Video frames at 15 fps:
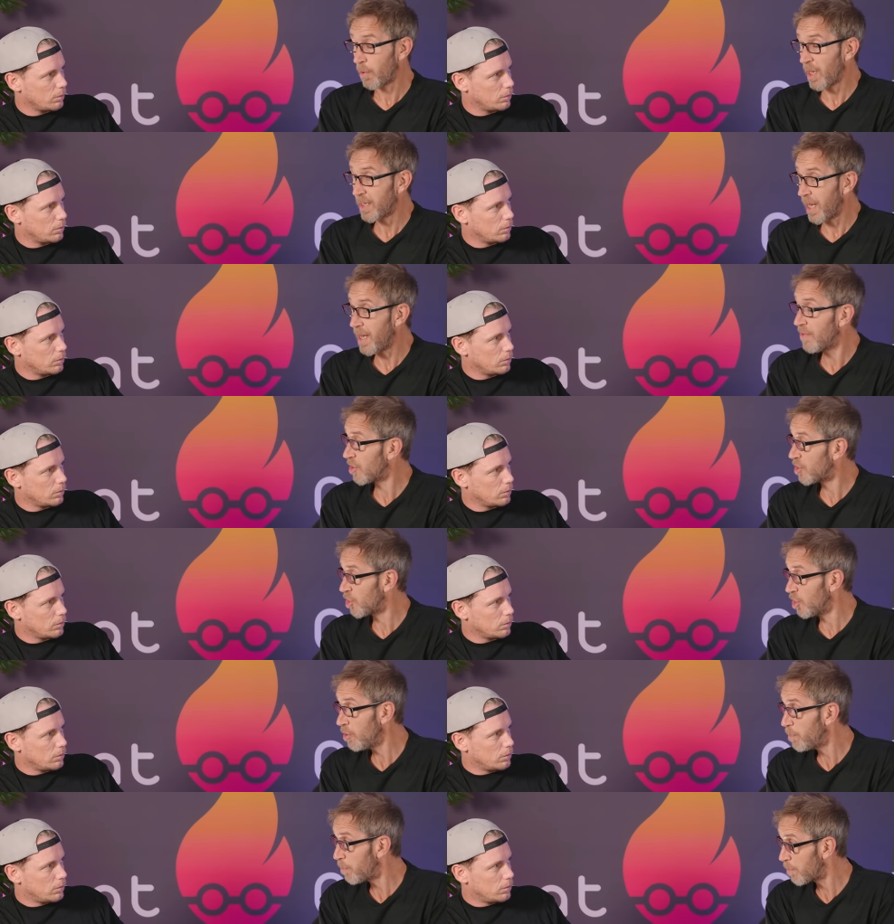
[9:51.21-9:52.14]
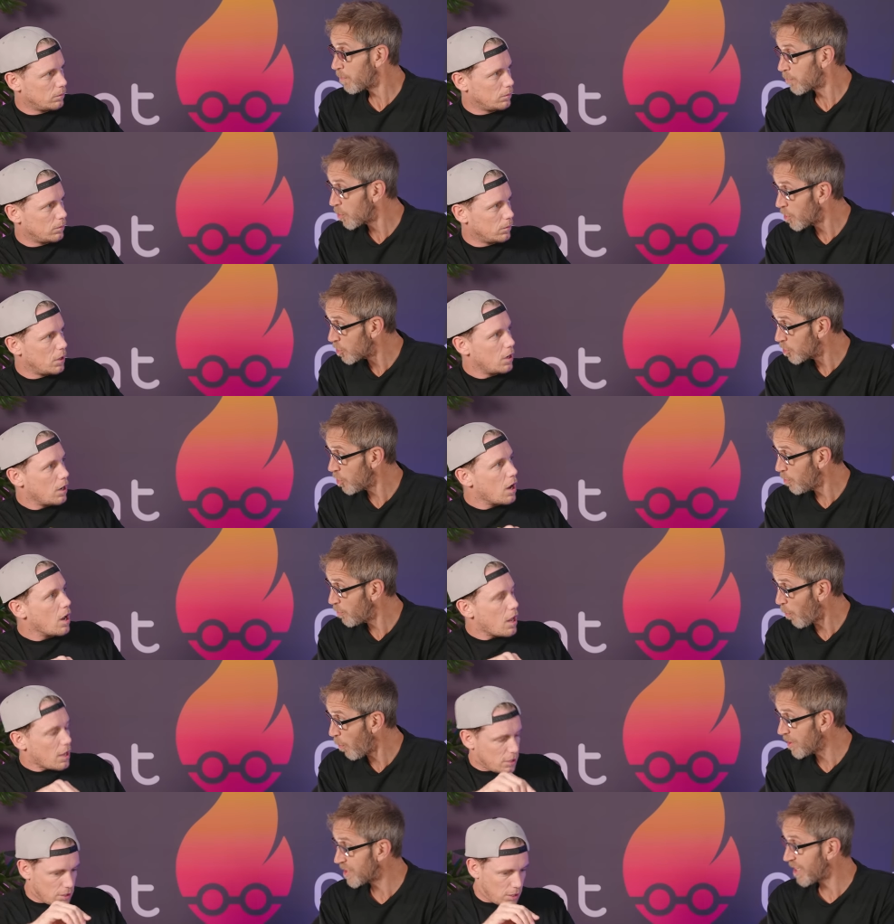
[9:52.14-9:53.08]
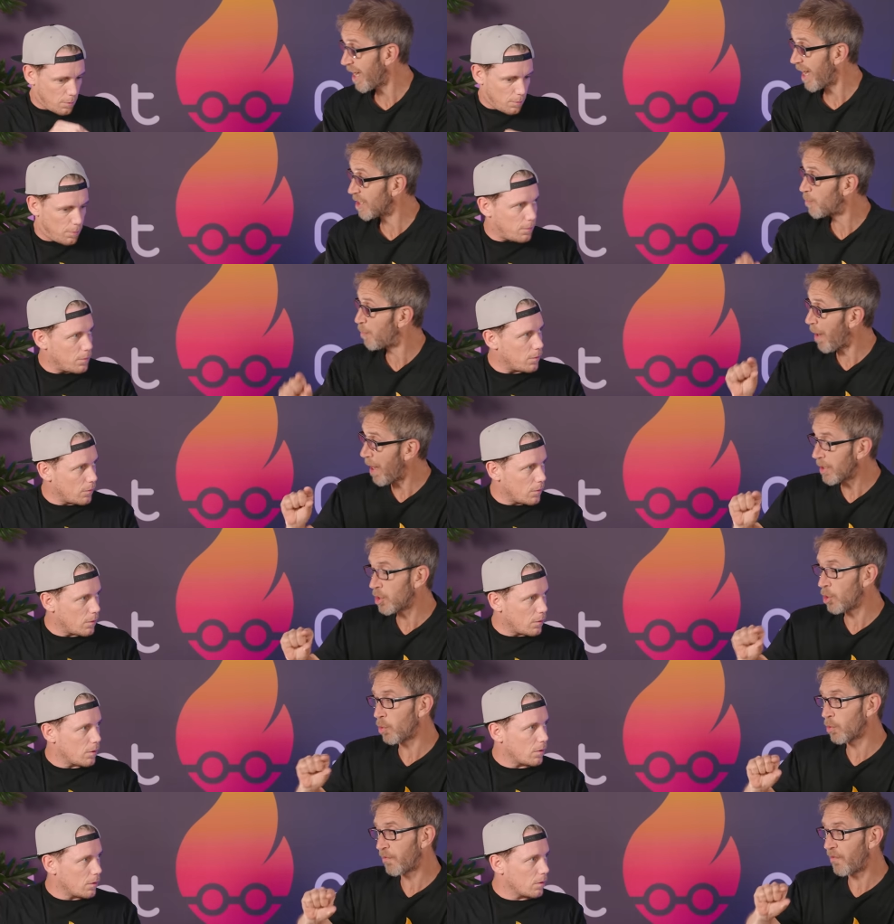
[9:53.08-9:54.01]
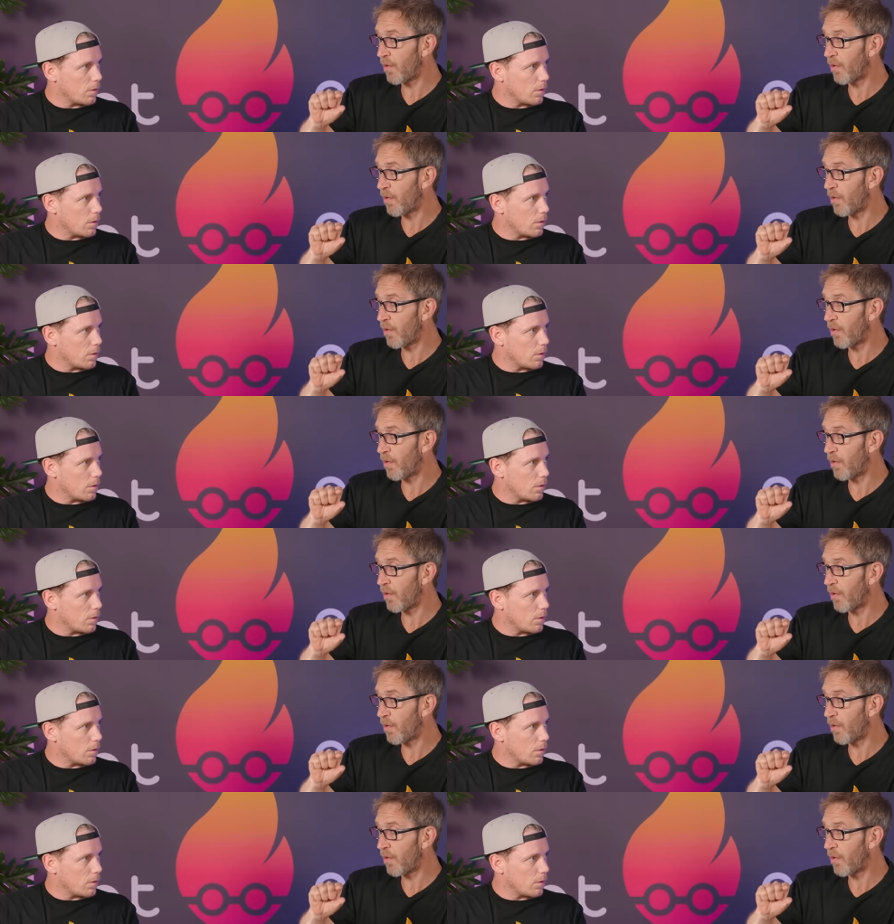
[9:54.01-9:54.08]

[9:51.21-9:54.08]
Speaker 1: Again, the dew the dew point does, but you'll